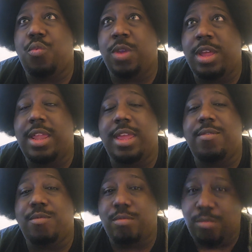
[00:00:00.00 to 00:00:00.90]
really,
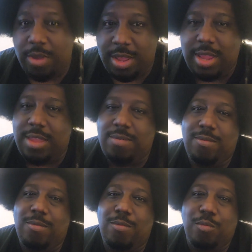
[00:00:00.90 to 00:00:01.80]
really,
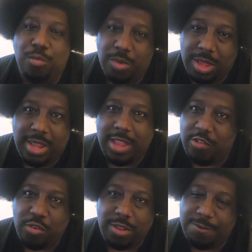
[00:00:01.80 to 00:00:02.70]
really
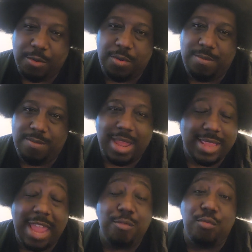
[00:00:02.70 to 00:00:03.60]
enjoy the food.
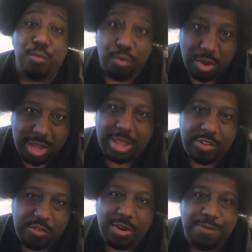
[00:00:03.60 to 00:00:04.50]
Like they really
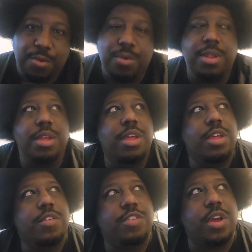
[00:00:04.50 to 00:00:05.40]
enjoy the food.
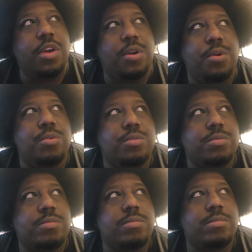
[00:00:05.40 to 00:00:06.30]
So
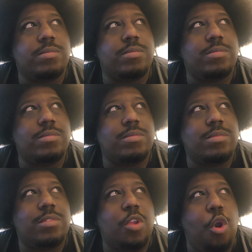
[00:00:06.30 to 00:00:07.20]

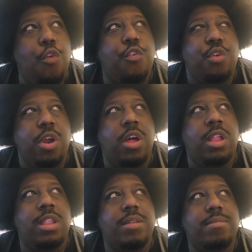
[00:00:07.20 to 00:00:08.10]

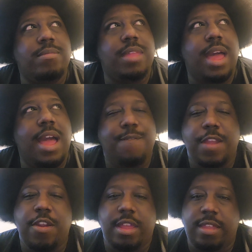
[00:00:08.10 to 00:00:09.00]
overall, I'm
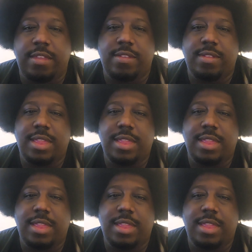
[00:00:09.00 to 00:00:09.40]
very